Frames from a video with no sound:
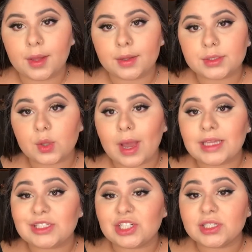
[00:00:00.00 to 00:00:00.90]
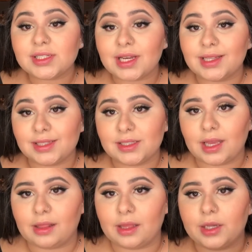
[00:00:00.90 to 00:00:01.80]
So I just got this
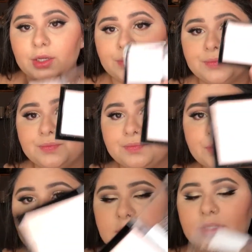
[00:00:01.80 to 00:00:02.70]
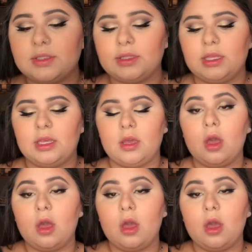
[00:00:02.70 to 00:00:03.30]
highlighter. This is the